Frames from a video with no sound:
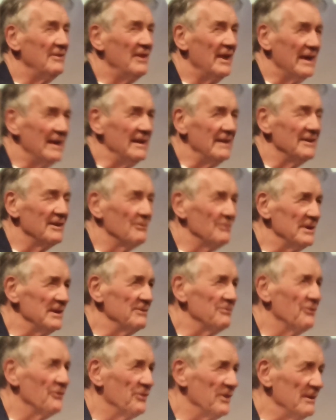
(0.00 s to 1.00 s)
And in the
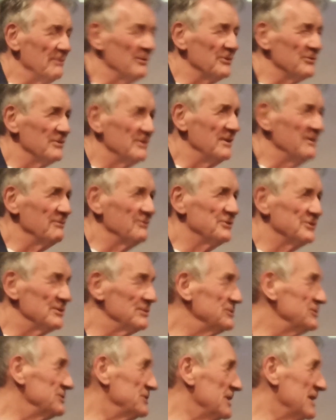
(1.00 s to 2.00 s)
end, the wonderful thing was a lot
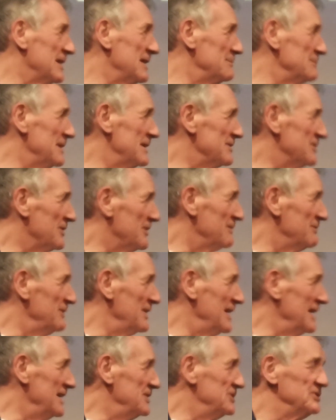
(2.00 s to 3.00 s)
of children had come
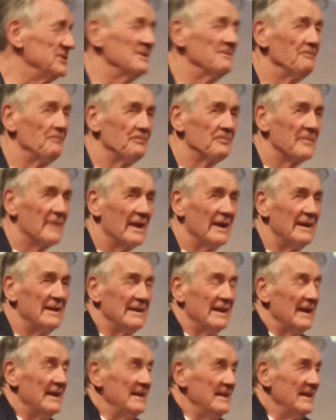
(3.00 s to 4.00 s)
out of the village,
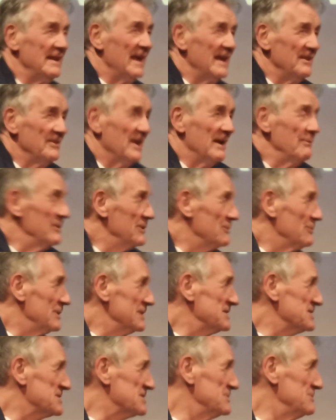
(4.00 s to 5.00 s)
and in the end, they
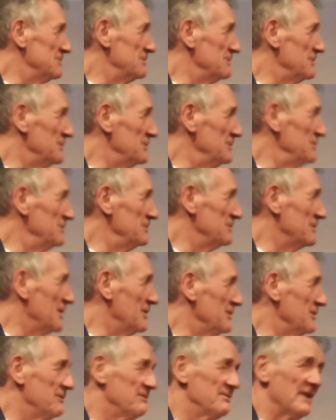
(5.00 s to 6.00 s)
were the ones who
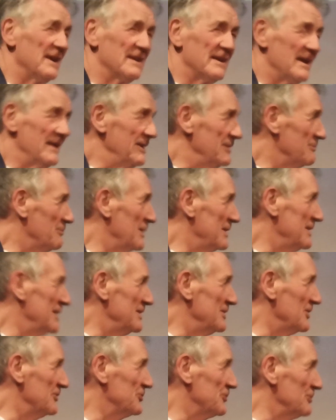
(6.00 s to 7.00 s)
got the van out.
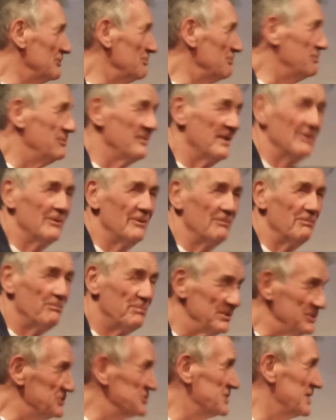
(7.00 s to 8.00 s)
They
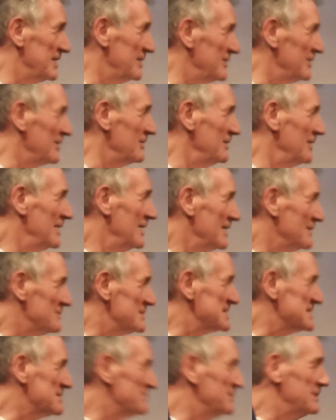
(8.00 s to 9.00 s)
all pushed it. You know,
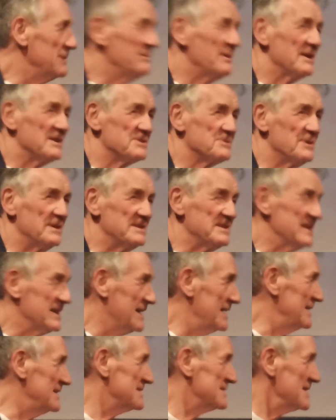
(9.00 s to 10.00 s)
there must have been about
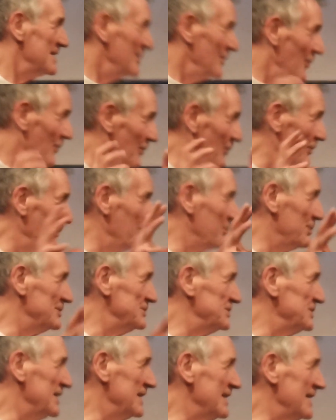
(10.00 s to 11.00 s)
20 kids
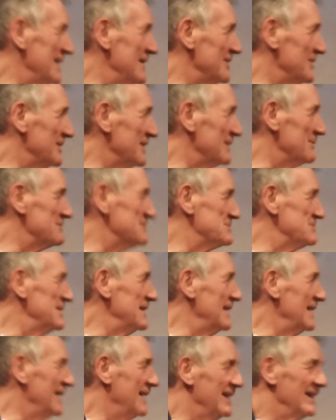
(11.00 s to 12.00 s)
all pushing it out, and
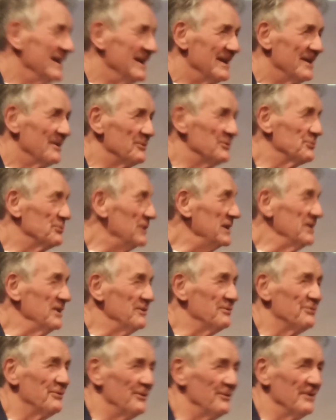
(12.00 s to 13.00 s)
it was
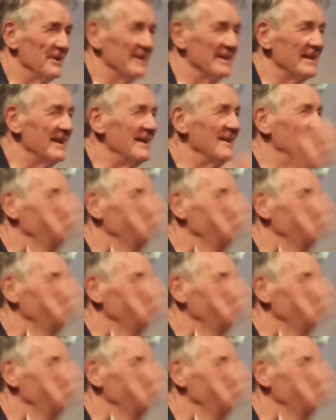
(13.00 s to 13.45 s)
wonderful.